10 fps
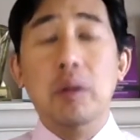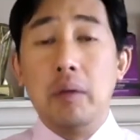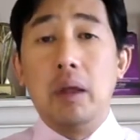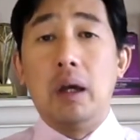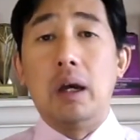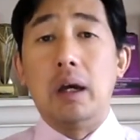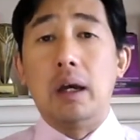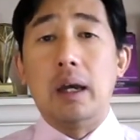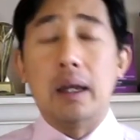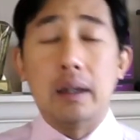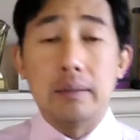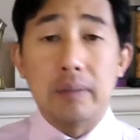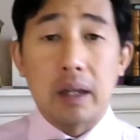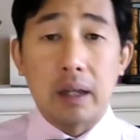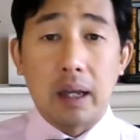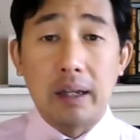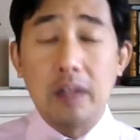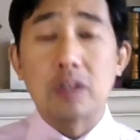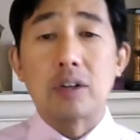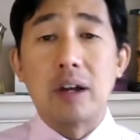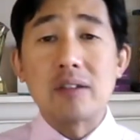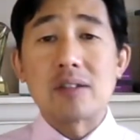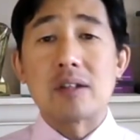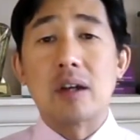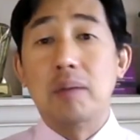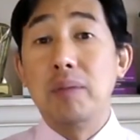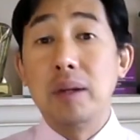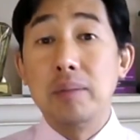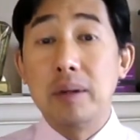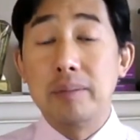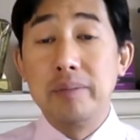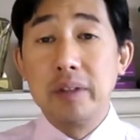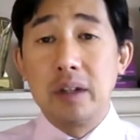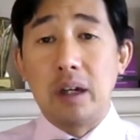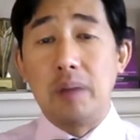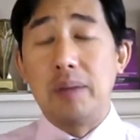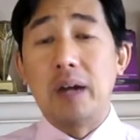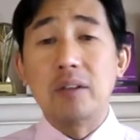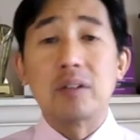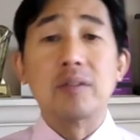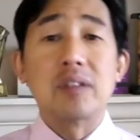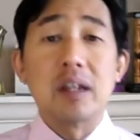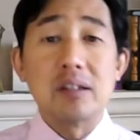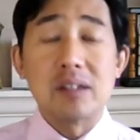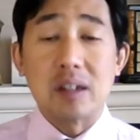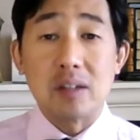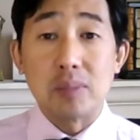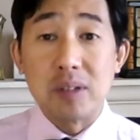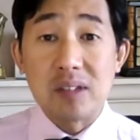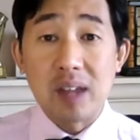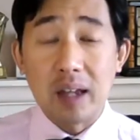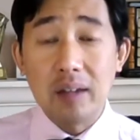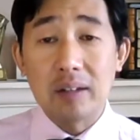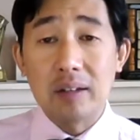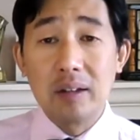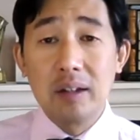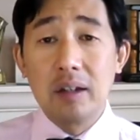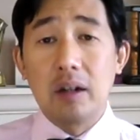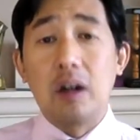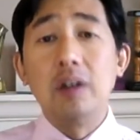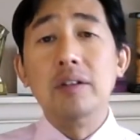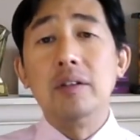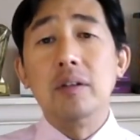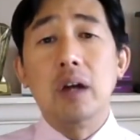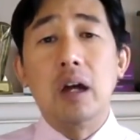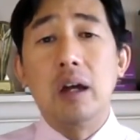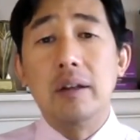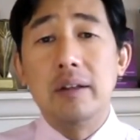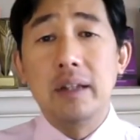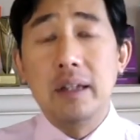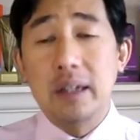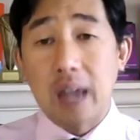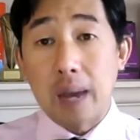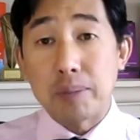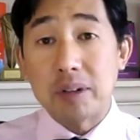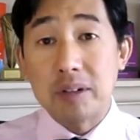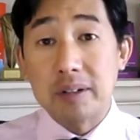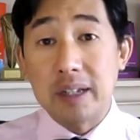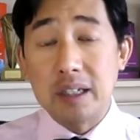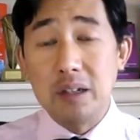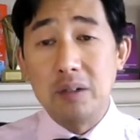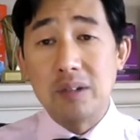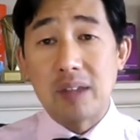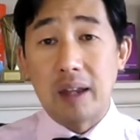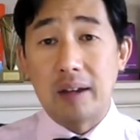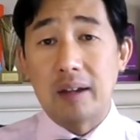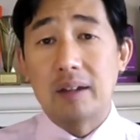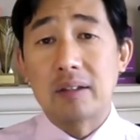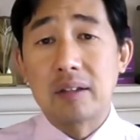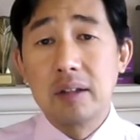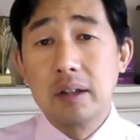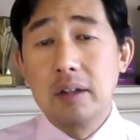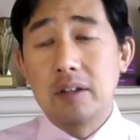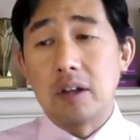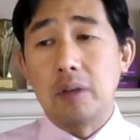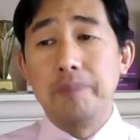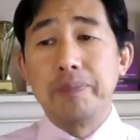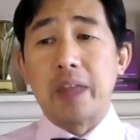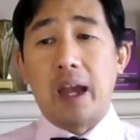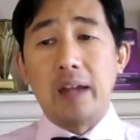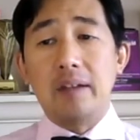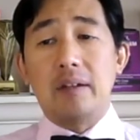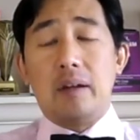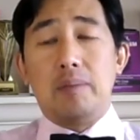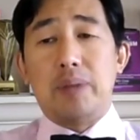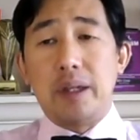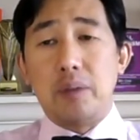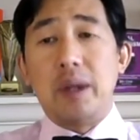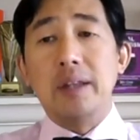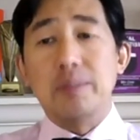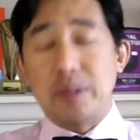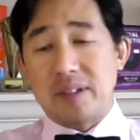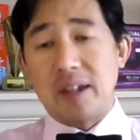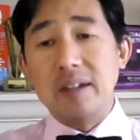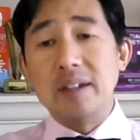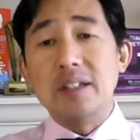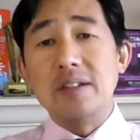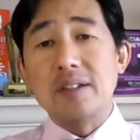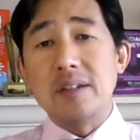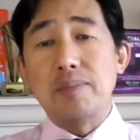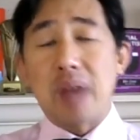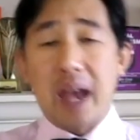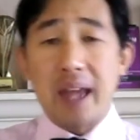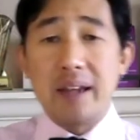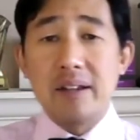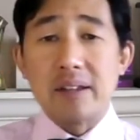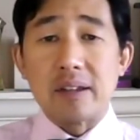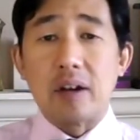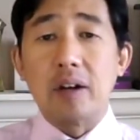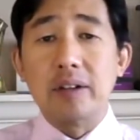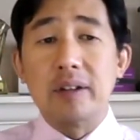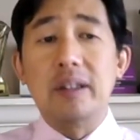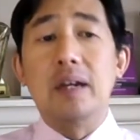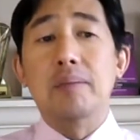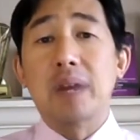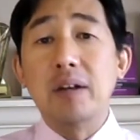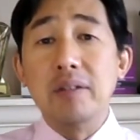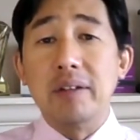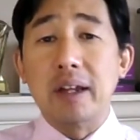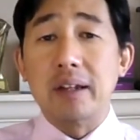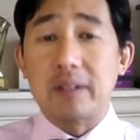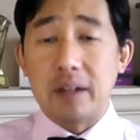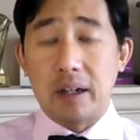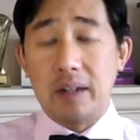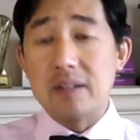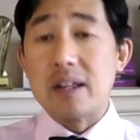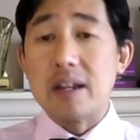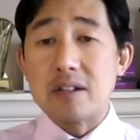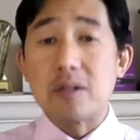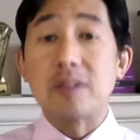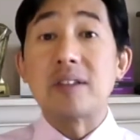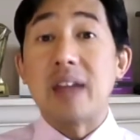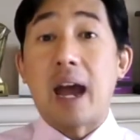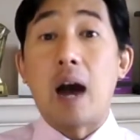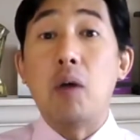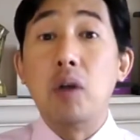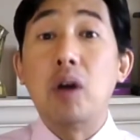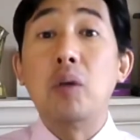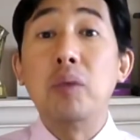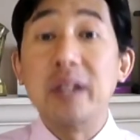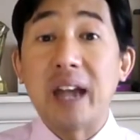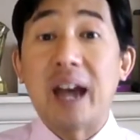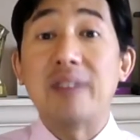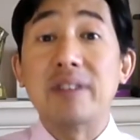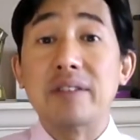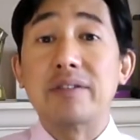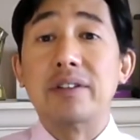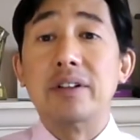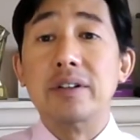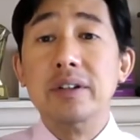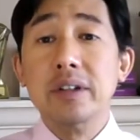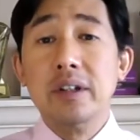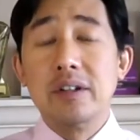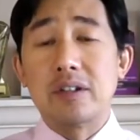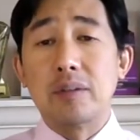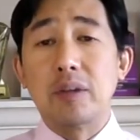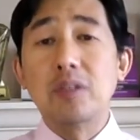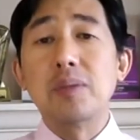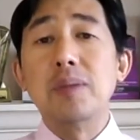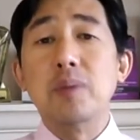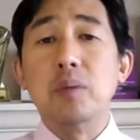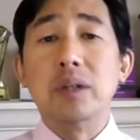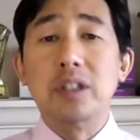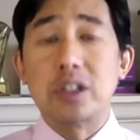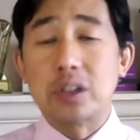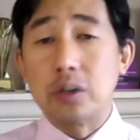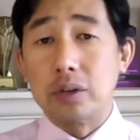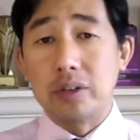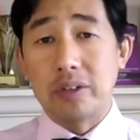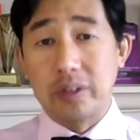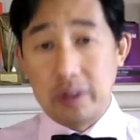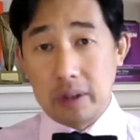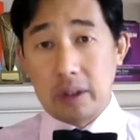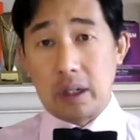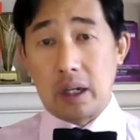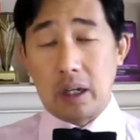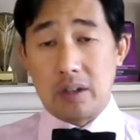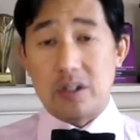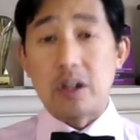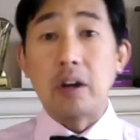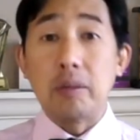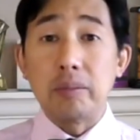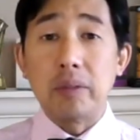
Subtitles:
an interest, a minimum amount of, say, 6% on the capital that you send us. So, and by the way, the percentages depends on the amount that is lent to us and how long we have it for. So most people want short-term